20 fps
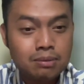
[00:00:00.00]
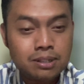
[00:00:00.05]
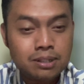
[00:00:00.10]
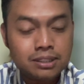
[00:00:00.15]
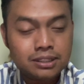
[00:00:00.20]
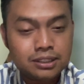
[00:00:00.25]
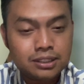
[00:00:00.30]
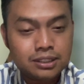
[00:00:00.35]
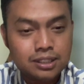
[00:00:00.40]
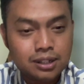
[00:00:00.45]

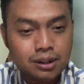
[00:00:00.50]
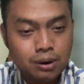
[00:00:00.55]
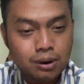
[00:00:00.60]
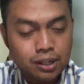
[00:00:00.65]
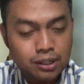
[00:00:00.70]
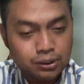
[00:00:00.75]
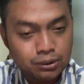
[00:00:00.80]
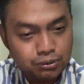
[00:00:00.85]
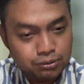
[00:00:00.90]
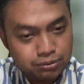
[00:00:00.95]
it's
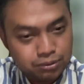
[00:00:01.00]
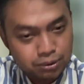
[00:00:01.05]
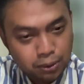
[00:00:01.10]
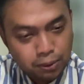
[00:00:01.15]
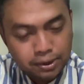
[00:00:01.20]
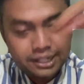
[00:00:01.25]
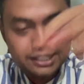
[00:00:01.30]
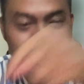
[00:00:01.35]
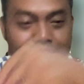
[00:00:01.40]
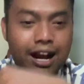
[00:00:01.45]
going to
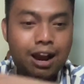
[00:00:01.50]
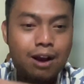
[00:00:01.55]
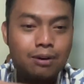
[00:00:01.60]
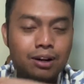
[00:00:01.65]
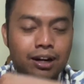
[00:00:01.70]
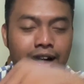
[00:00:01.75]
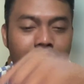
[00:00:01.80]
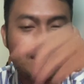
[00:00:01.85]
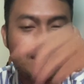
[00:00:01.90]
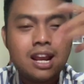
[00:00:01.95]
flowing down.
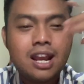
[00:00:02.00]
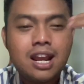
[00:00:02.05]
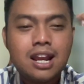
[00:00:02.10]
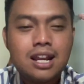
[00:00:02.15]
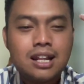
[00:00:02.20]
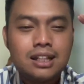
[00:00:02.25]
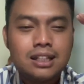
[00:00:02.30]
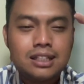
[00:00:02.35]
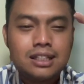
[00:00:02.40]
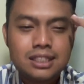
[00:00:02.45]
And
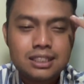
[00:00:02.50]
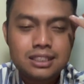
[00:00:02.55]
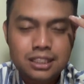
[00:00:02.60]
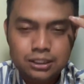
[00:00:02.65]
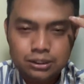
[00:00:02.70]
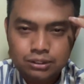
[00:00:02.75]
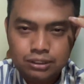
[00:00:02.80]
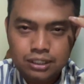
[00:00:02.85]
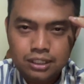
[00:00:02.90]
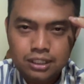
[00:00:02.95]
this
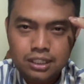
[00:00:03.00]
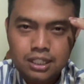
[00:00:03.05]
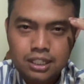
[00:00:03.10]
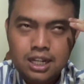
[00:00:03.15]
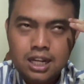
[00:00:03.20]
natural